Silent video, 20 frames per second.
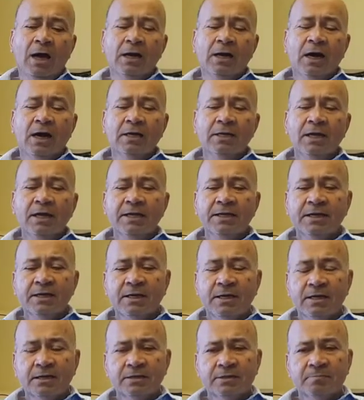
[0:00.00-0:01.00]
Unlike
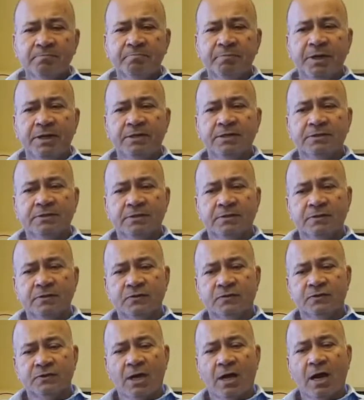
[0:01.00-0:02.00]
our
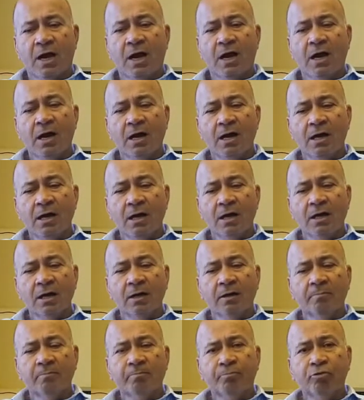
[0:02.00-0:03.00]
competitors,
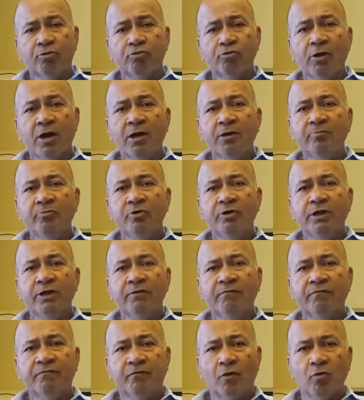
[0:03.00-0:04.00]
our primary
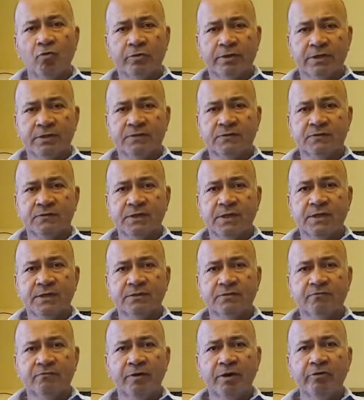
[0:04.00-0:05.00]
focus
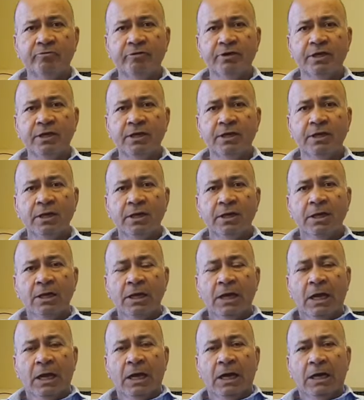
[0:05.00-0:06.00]
is very
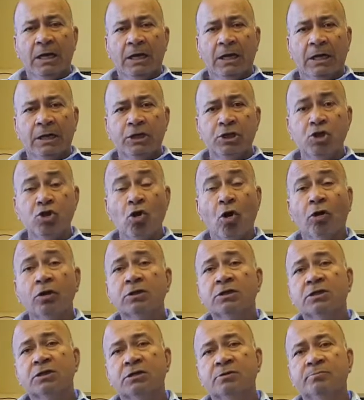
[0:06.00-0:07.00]
uh,
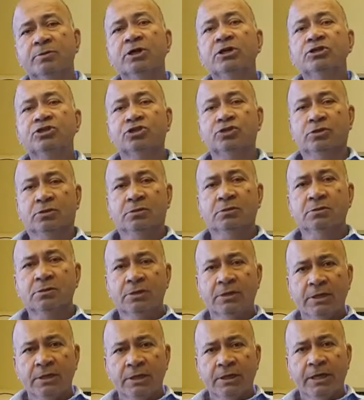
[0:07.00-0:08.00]
non commercial.
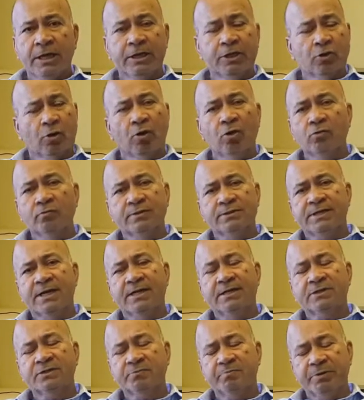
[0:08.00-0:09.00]
It always
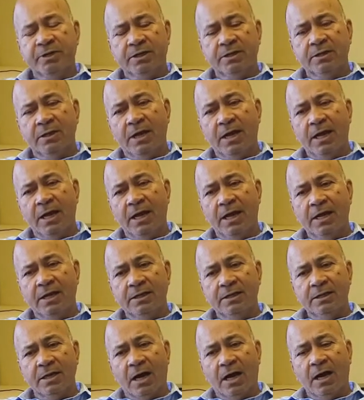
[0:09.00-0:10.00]
has been.
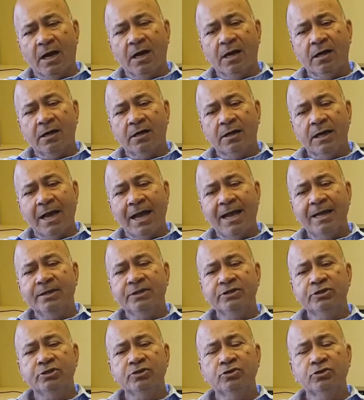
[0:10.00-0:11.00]
And our
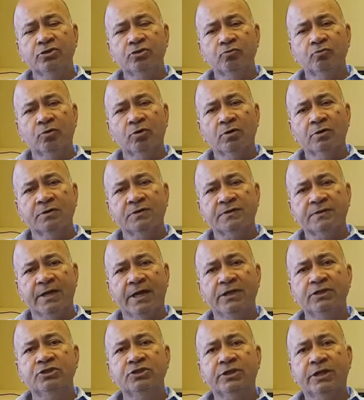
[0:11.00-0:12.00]
attitude towards
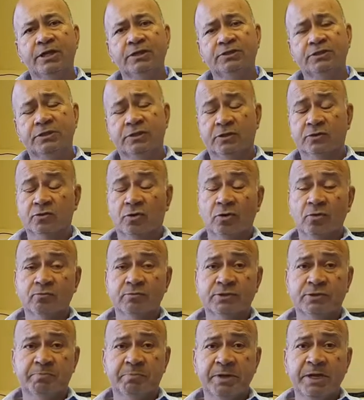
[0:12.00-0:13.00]
education has
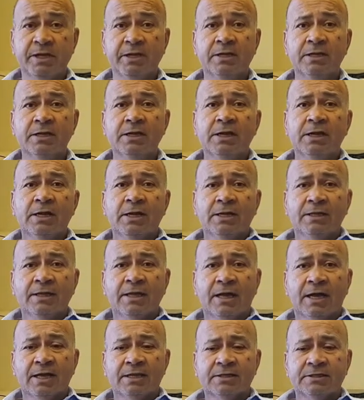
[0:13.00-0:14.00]
always been
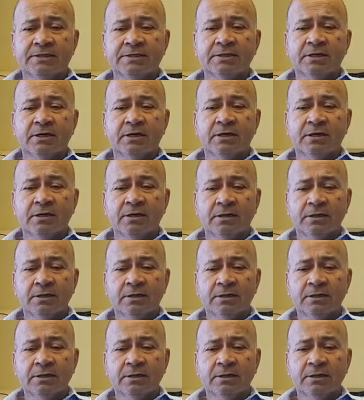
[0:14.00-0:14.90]
that uh,